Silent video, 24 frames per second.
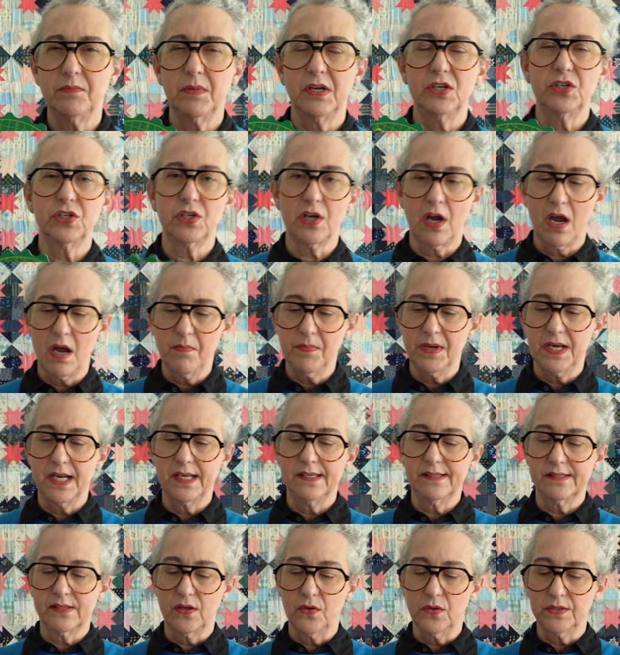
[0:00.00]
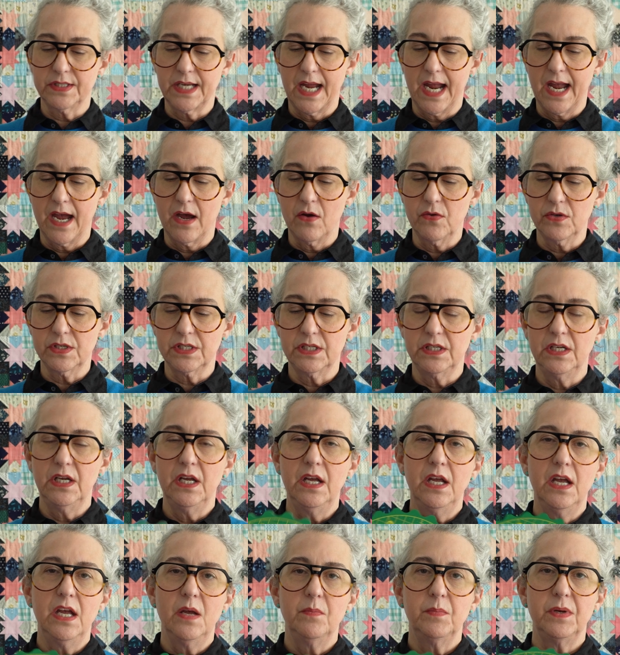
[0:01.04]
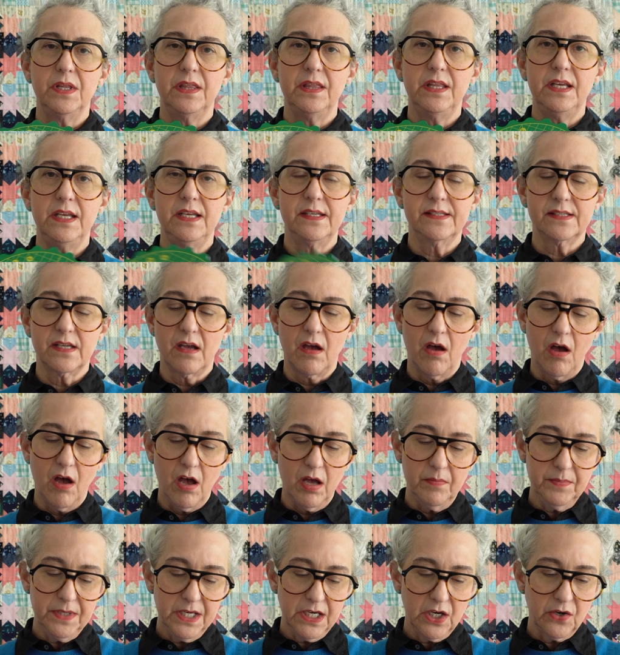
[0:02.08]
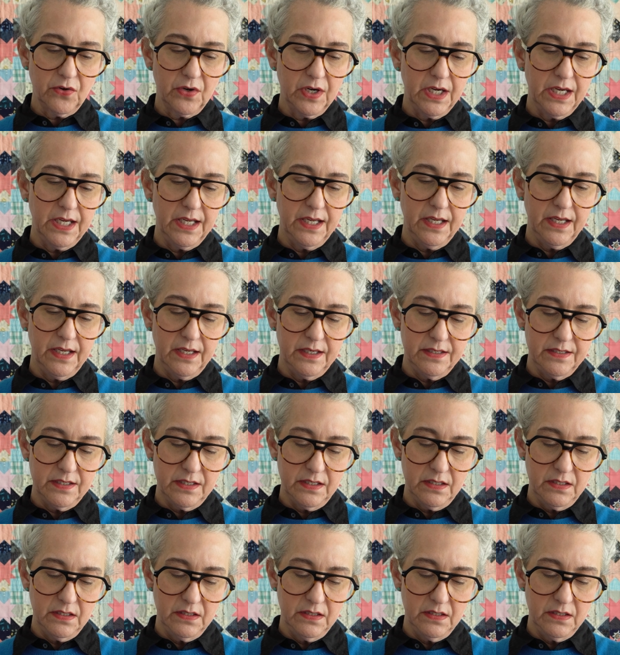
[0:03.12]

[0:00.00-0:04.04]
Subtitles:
my shop and I sold out, but these Omnigrid